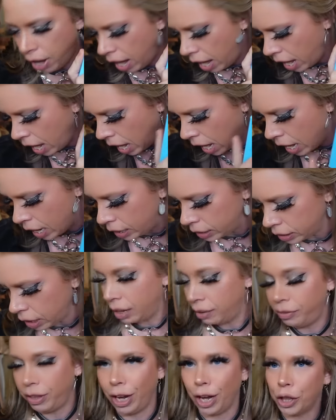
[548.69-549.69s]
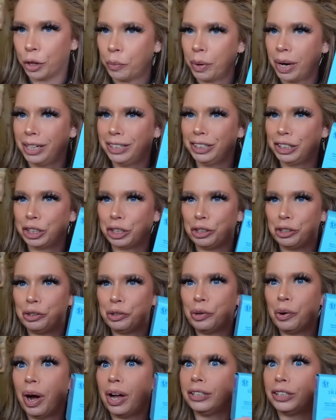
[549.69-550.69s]
and give the other one
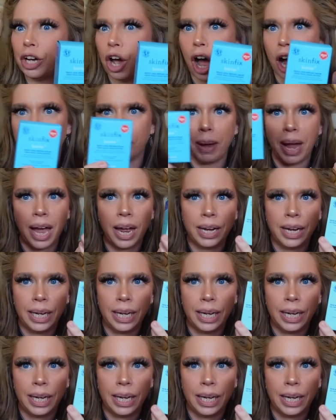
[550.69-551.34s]
to Dogman.